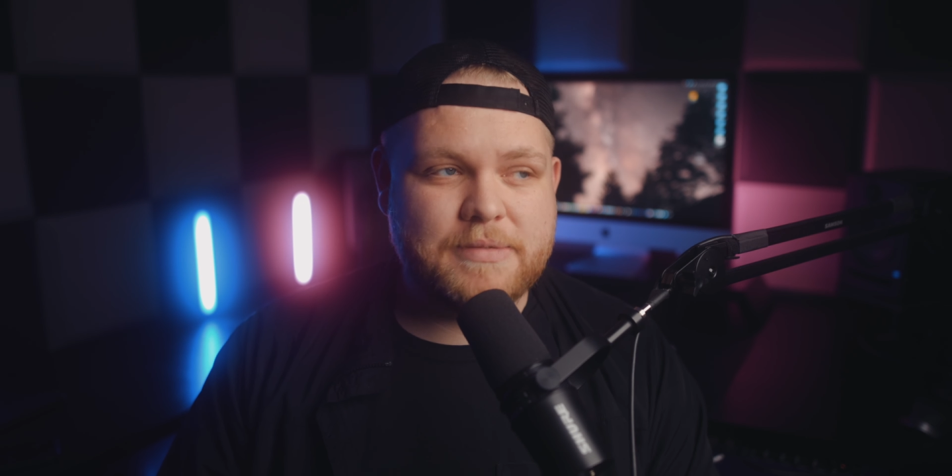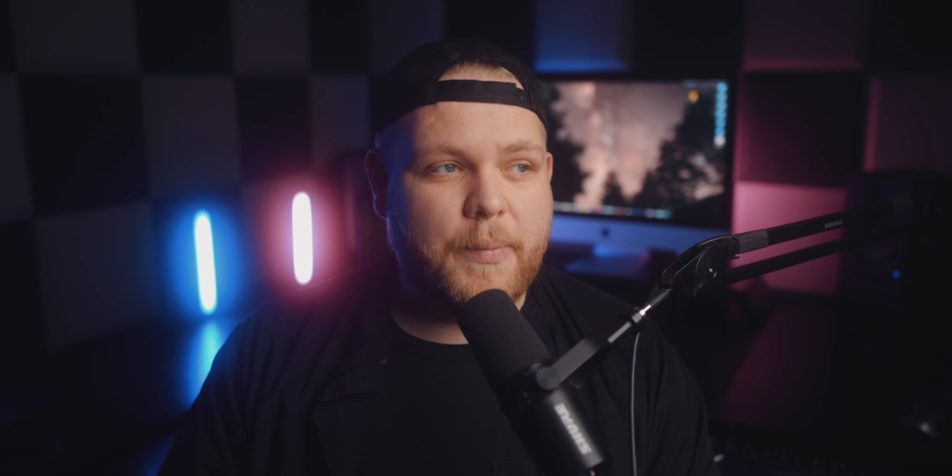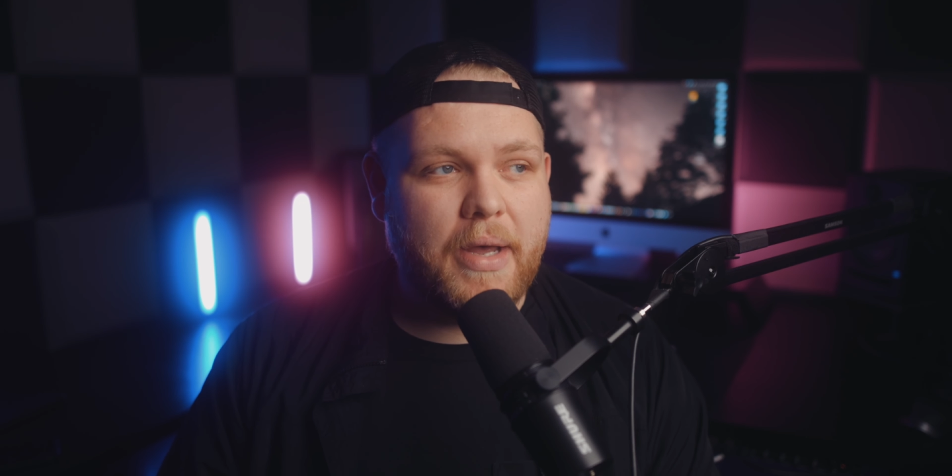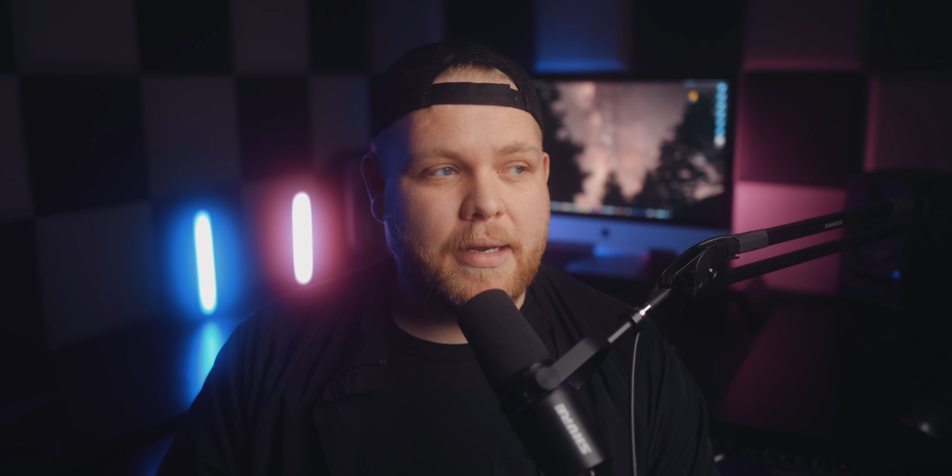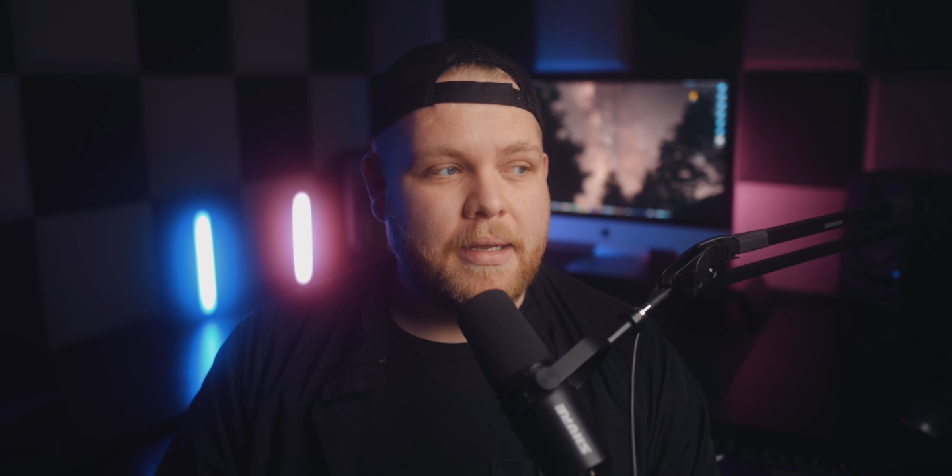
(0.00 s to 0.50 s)

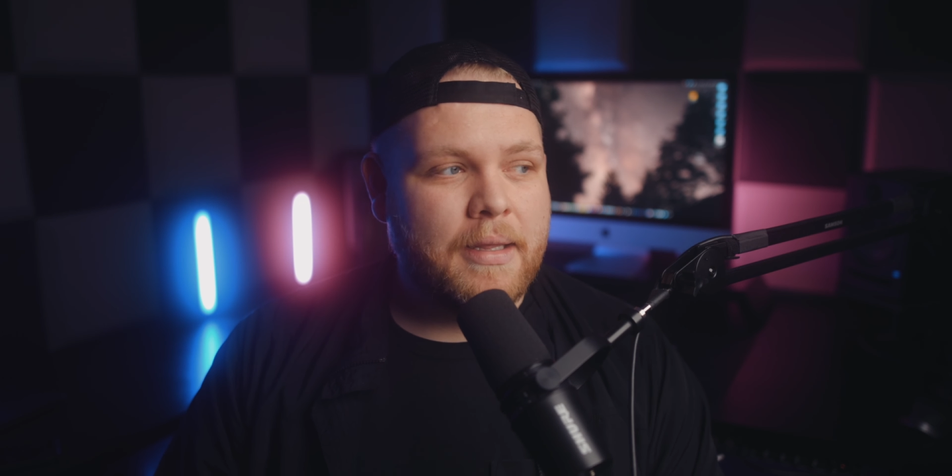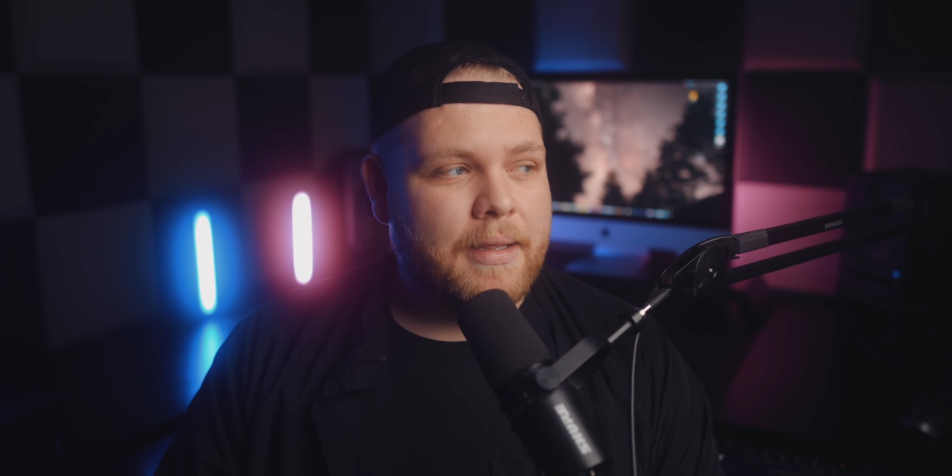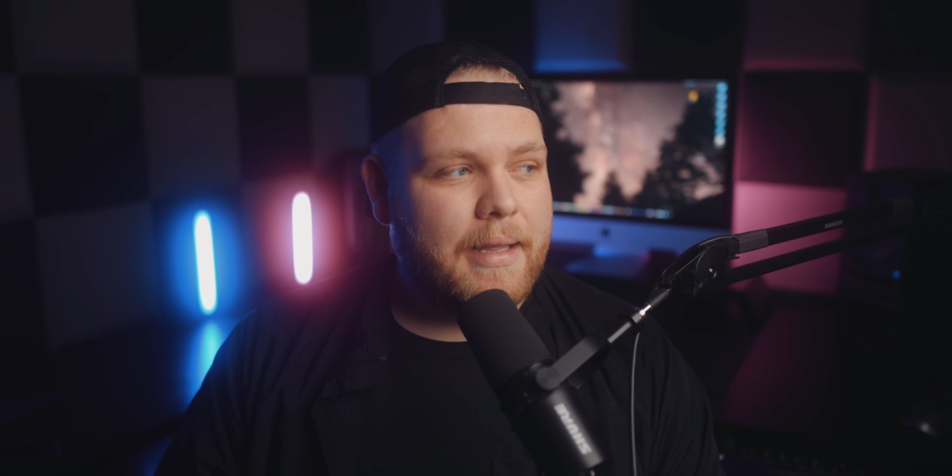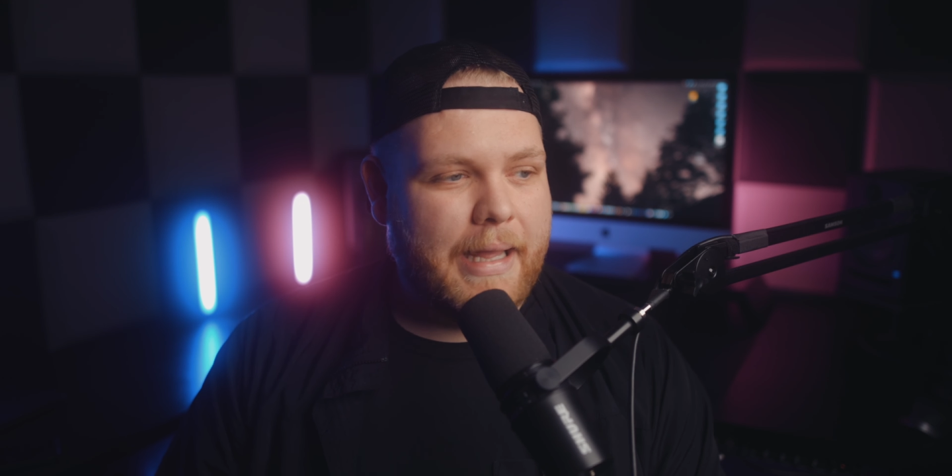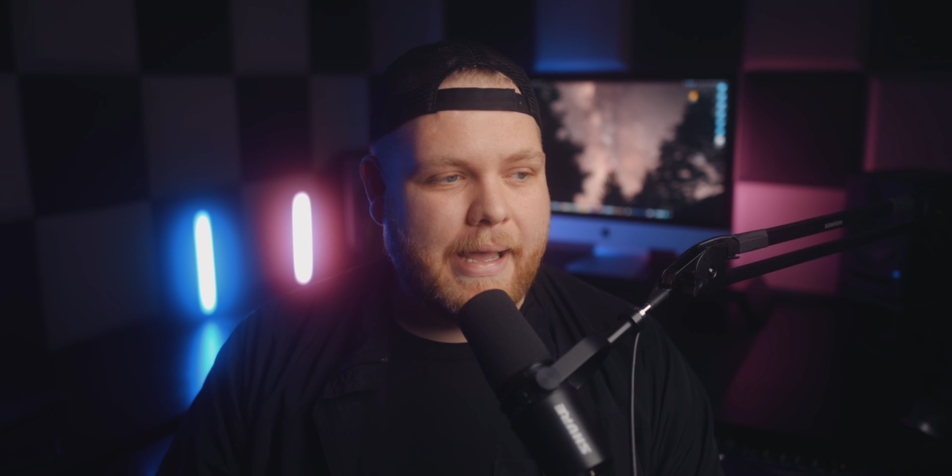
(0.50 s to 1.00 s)
But
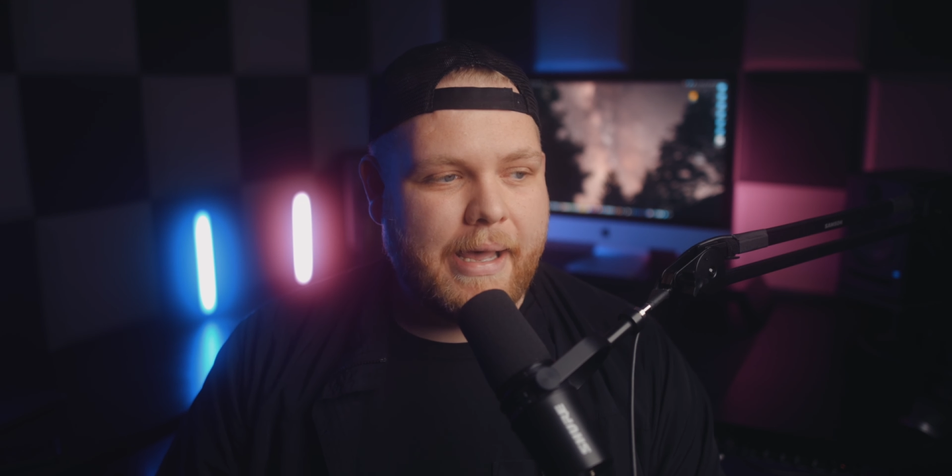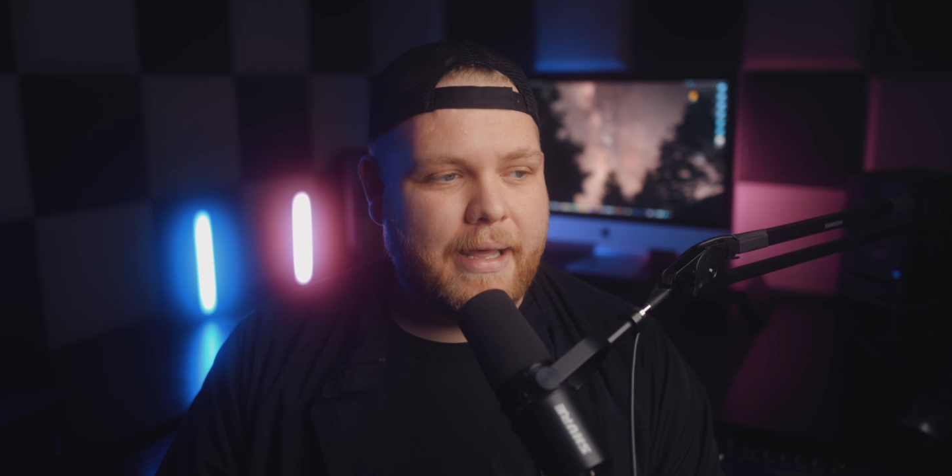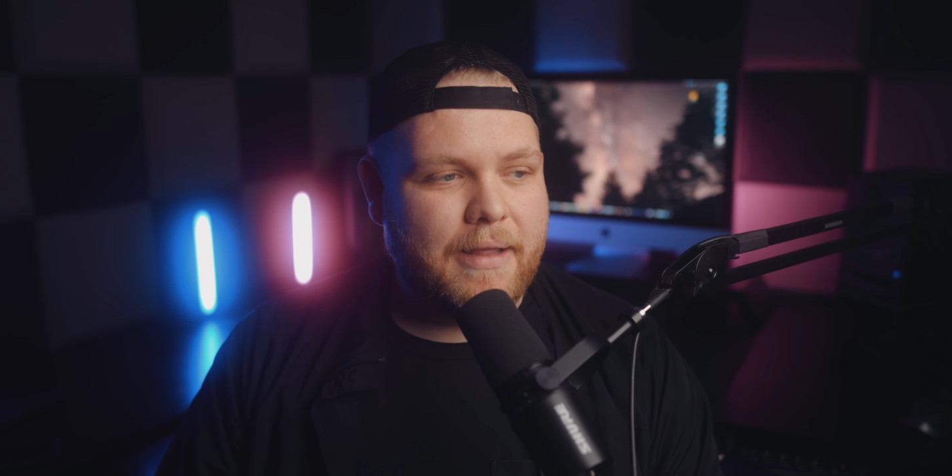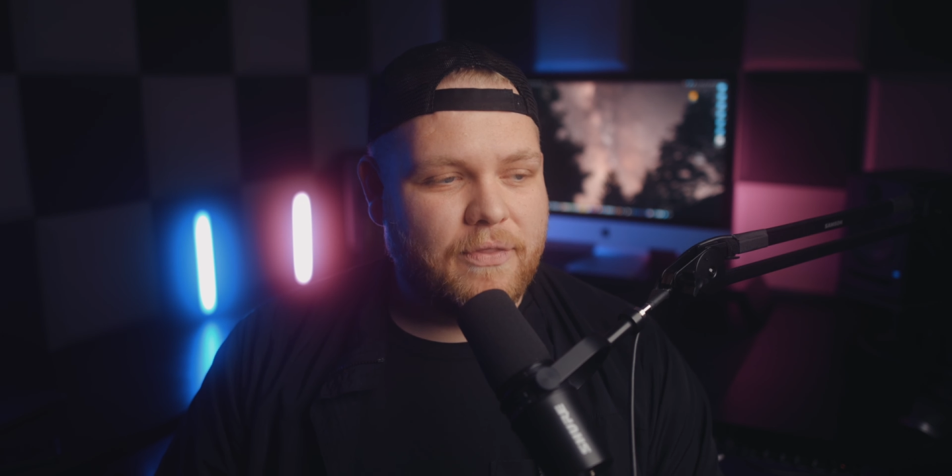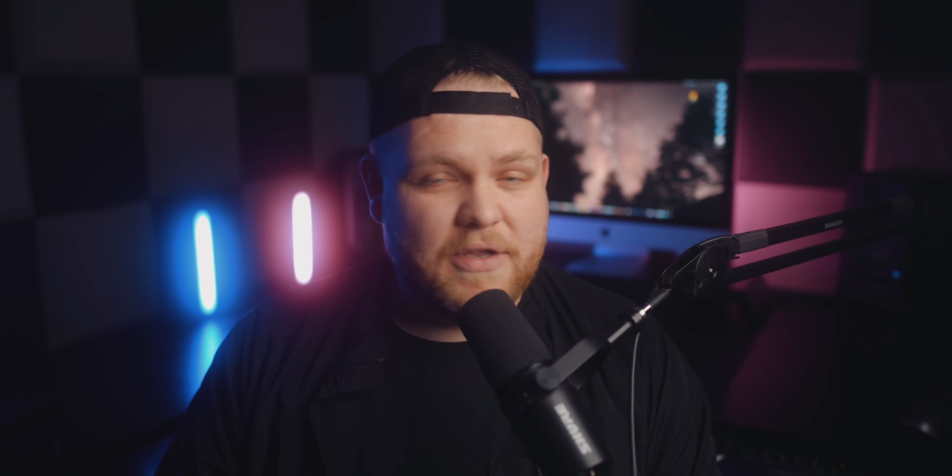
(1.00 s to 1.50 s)

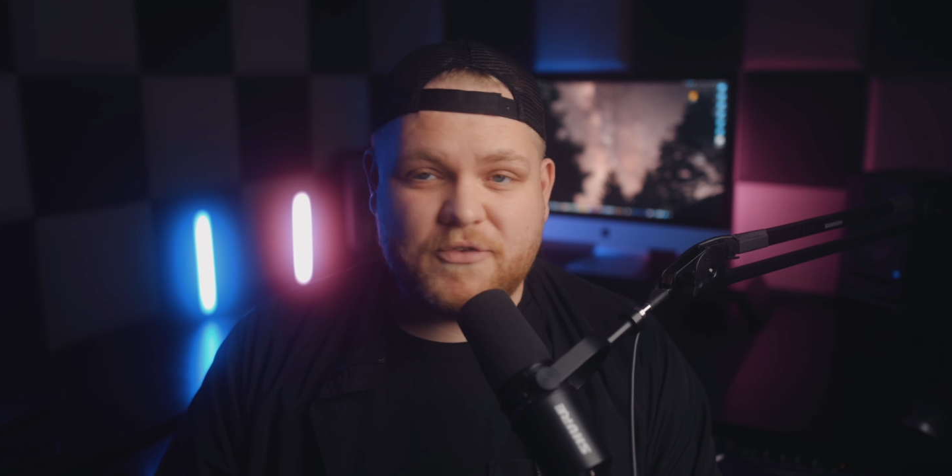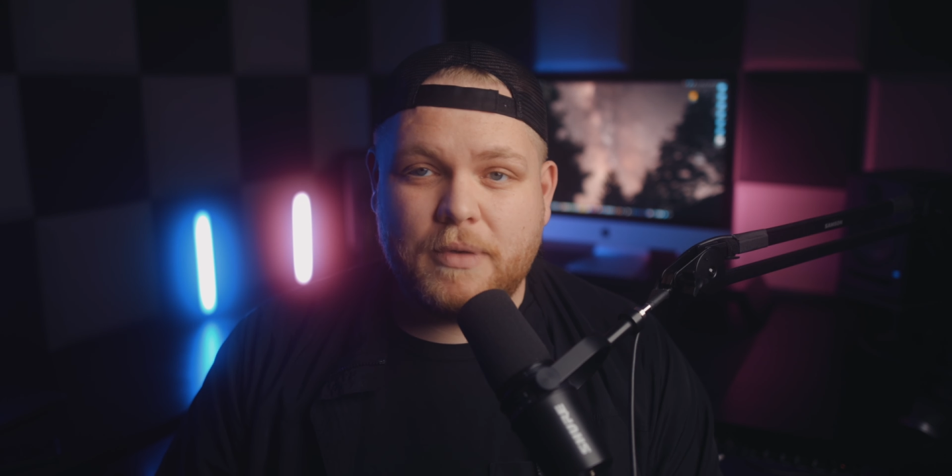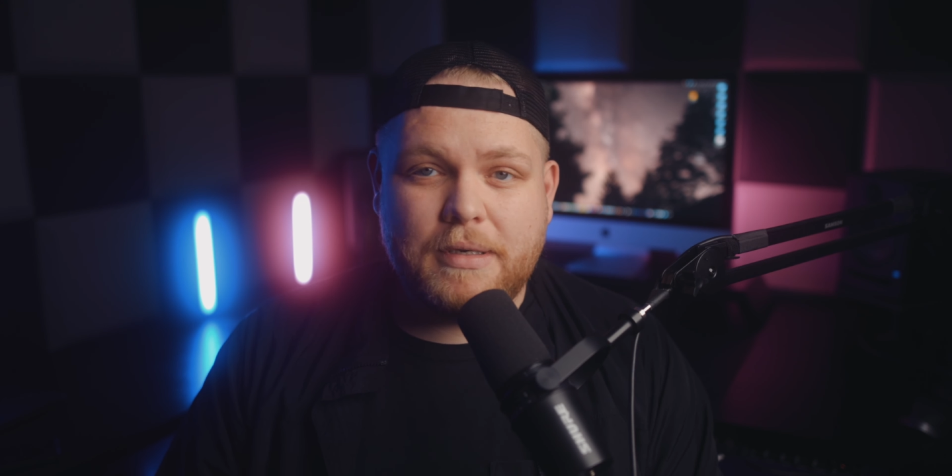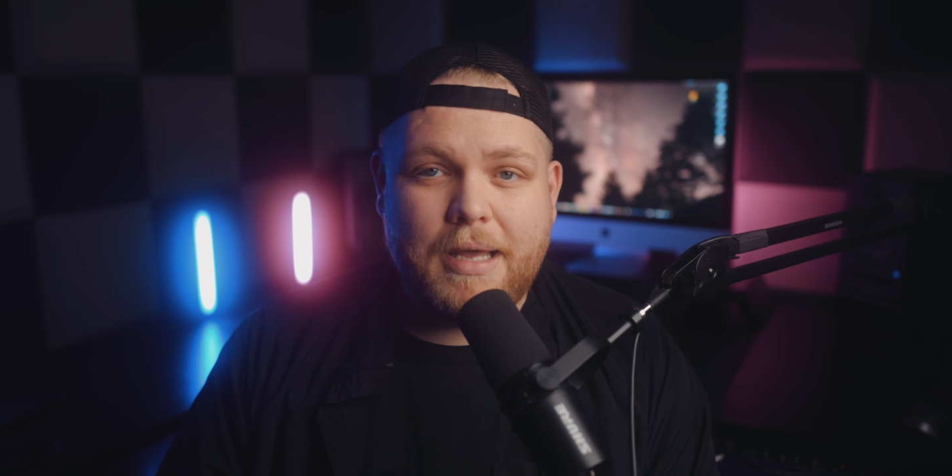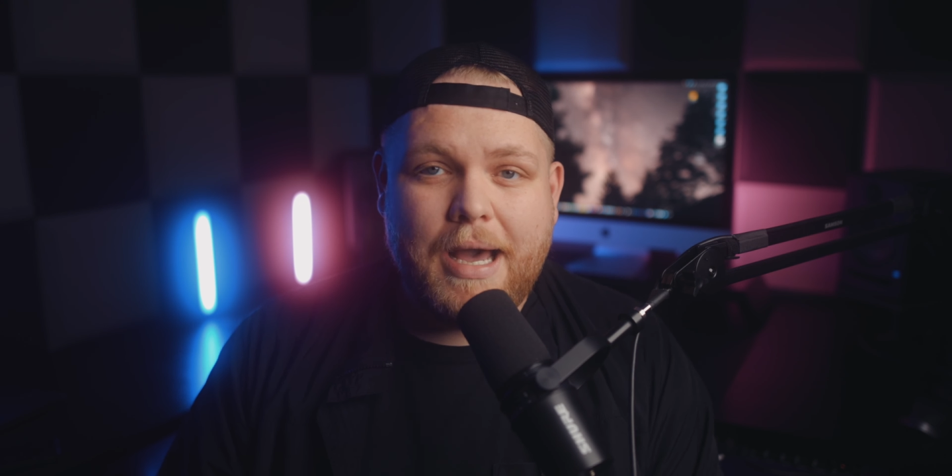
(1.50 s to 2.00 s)
this one,